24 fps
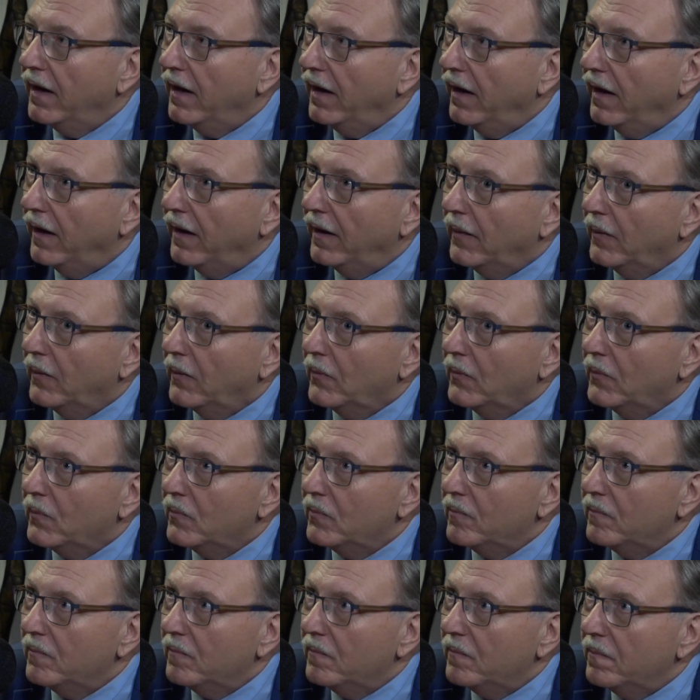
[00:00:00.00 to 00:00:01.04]

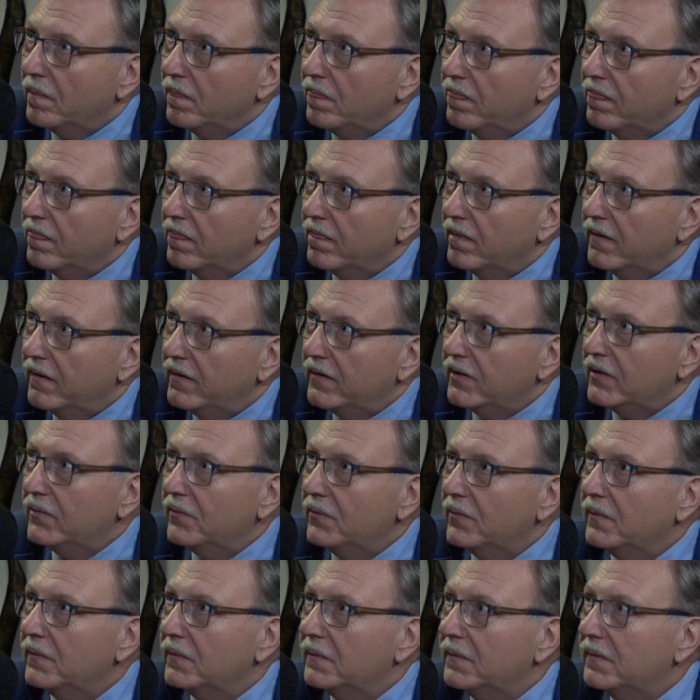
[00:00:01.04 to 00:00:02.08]
Do
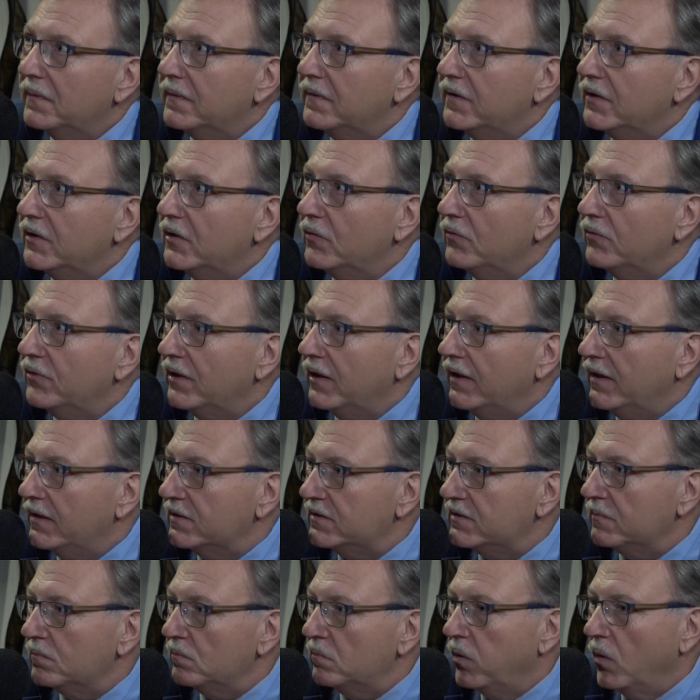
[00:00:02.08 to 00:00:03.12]
you think
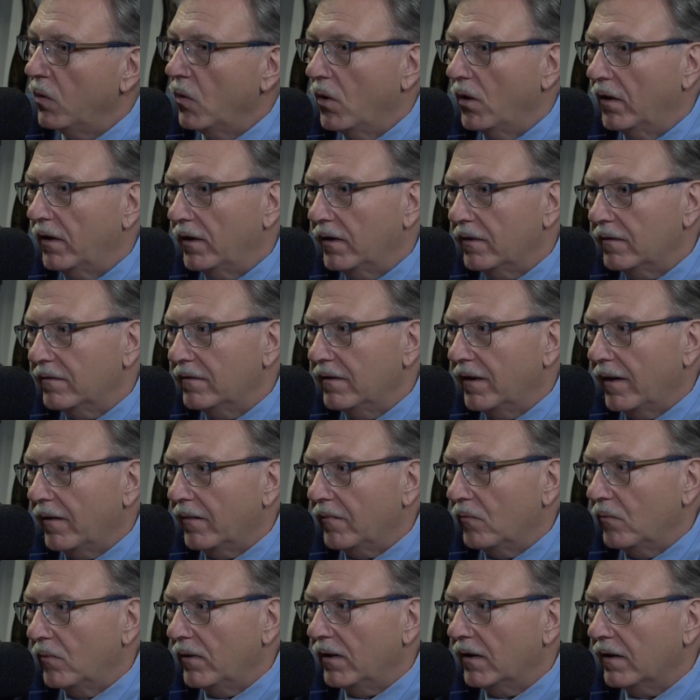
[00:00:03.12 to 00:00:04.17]
it's important that
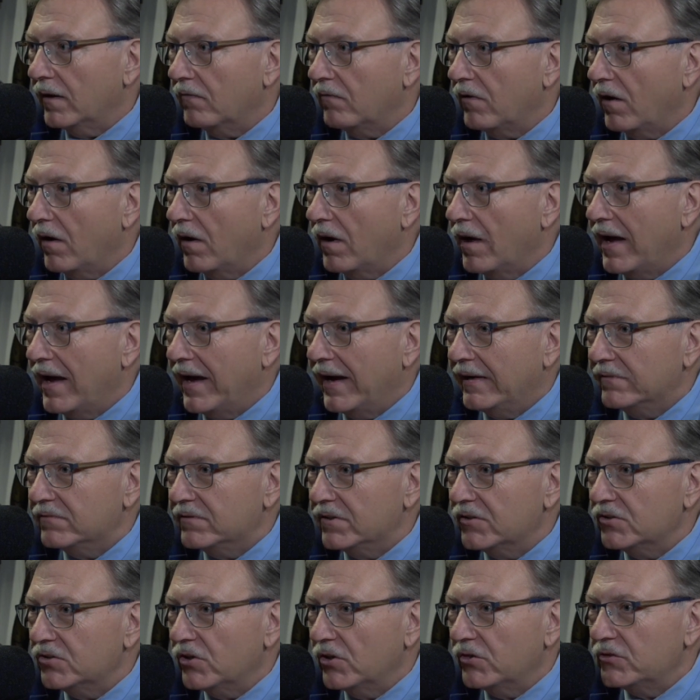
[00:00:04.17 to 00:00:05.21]
we live our lives
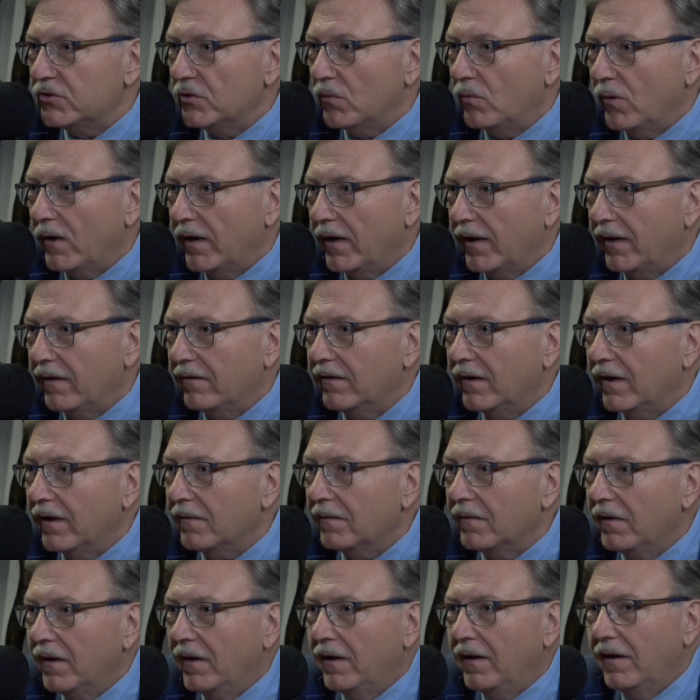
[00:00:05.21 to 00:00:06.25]
in such a way that
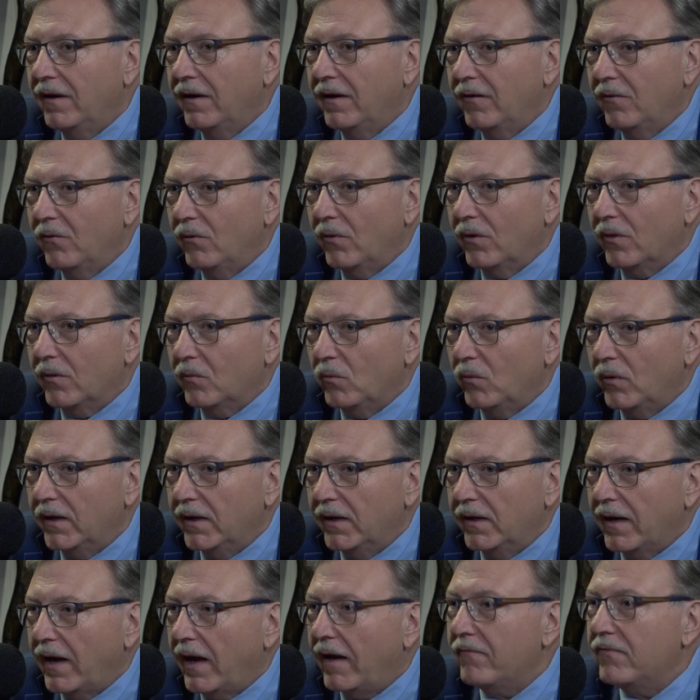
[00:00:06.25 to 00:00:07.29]
when
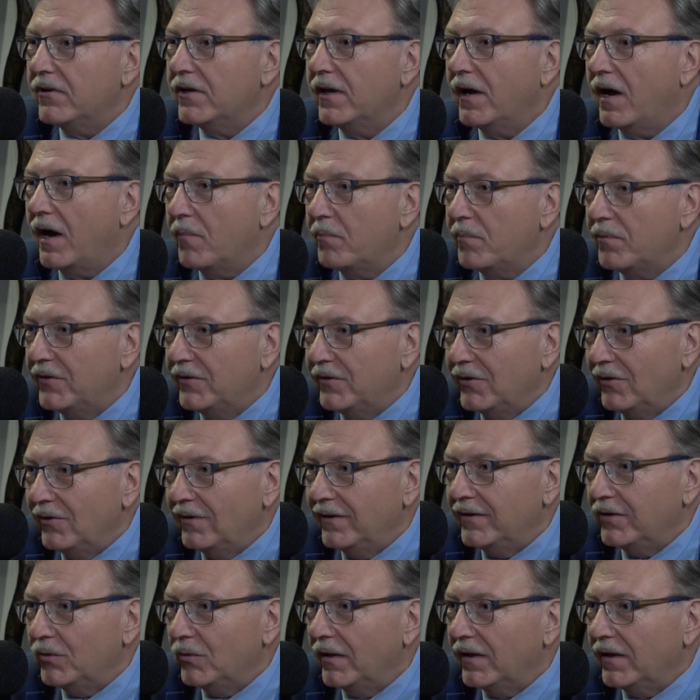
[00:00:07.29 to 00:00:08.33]
we have the opportunity to